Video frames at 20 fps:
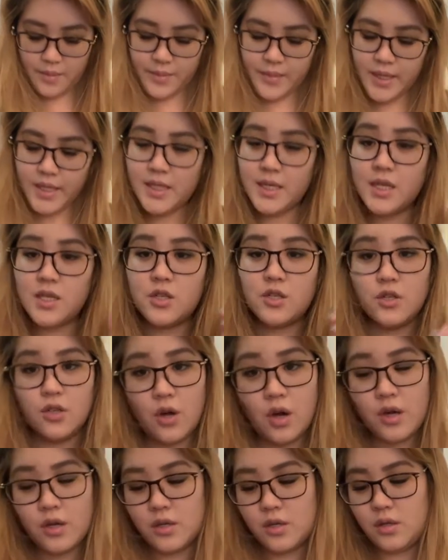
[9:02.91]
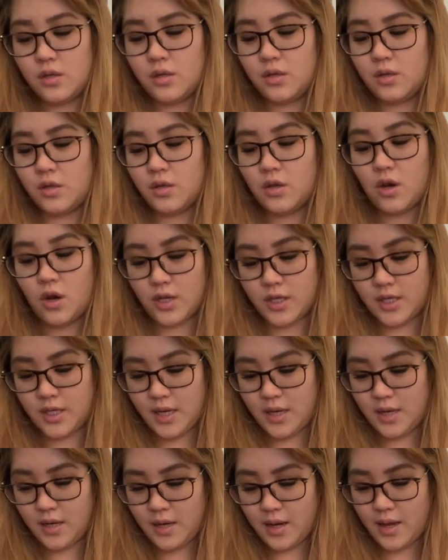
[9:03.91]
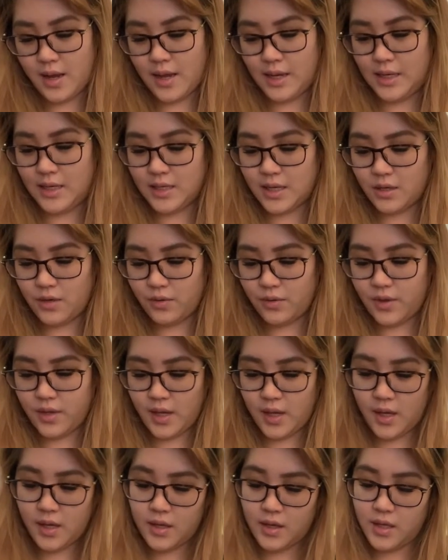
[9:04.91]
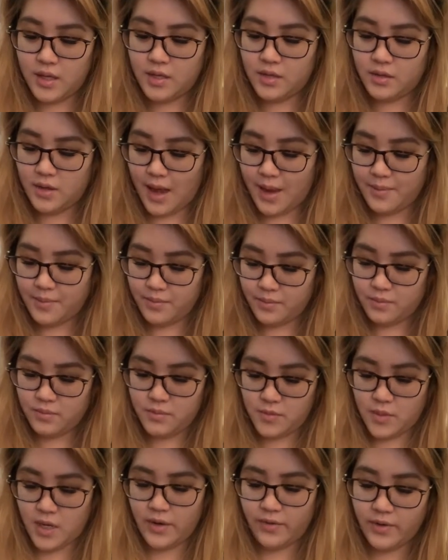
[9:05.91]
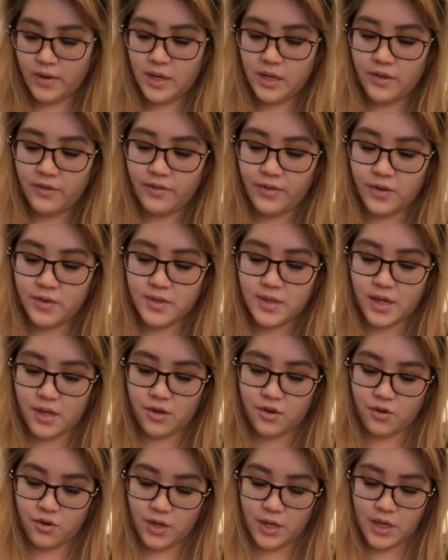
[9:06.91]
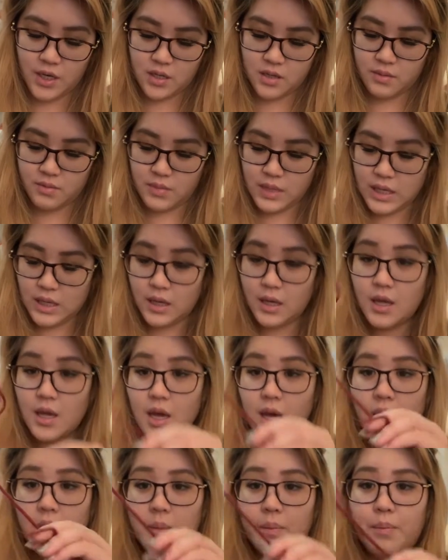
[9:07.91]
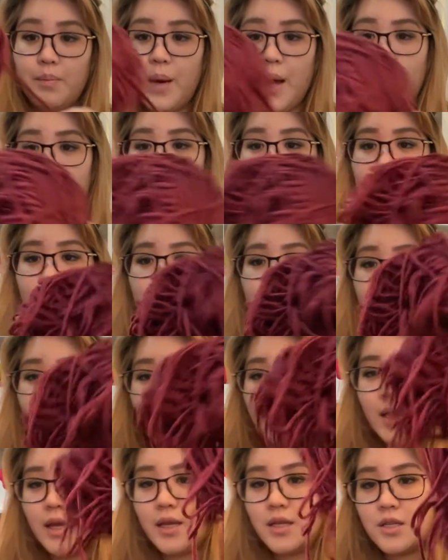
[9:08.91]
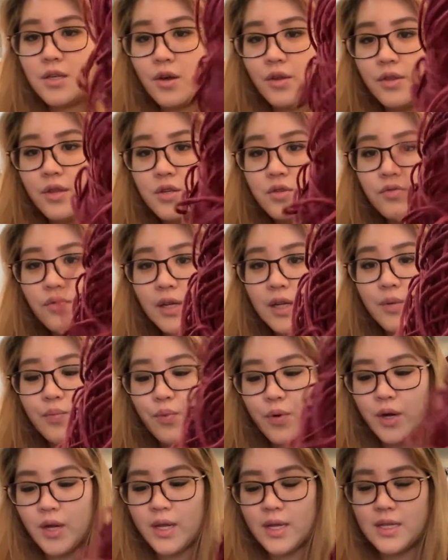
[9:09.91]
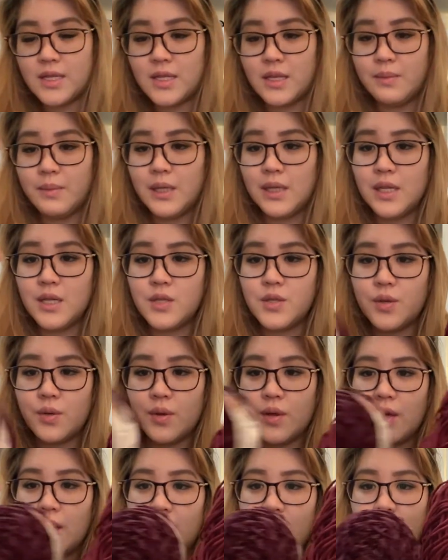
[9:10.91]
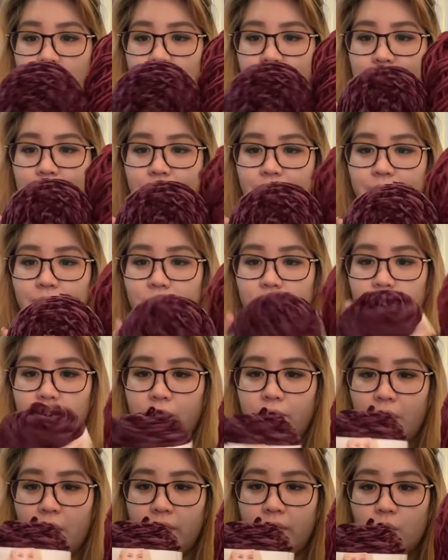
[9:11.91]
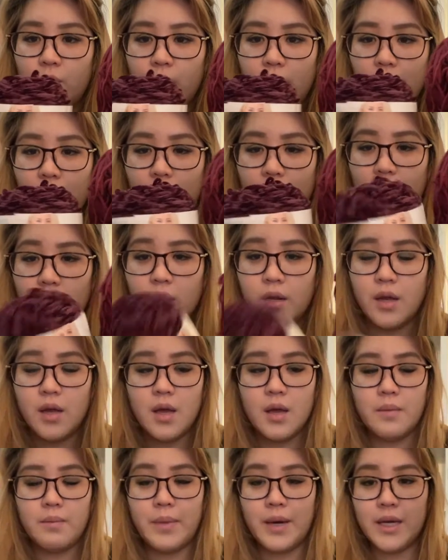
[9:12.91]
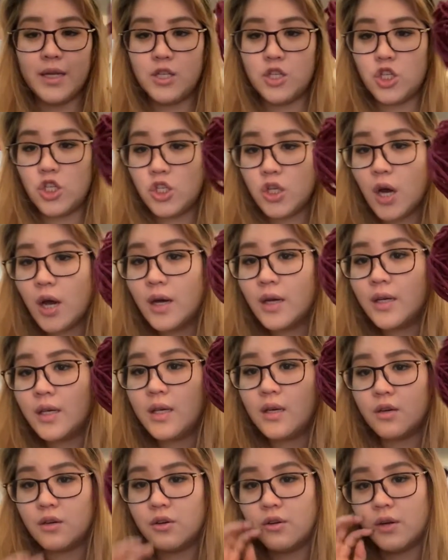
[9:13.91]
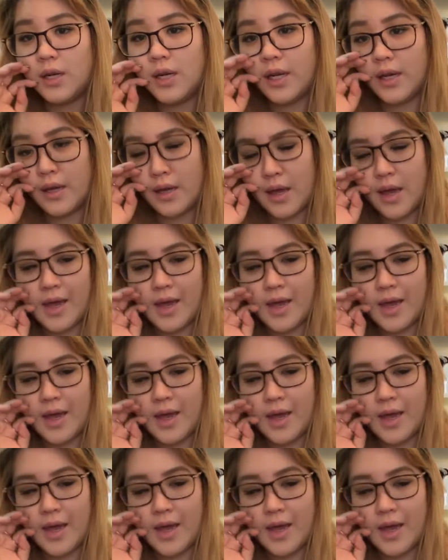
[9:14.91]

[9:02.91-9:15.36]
This is not cotton, at least I don't think. This definitely feels like acrylic to me, but it's got this really pretty, it's similar to the velvet one I got, but it's chunky acrylic.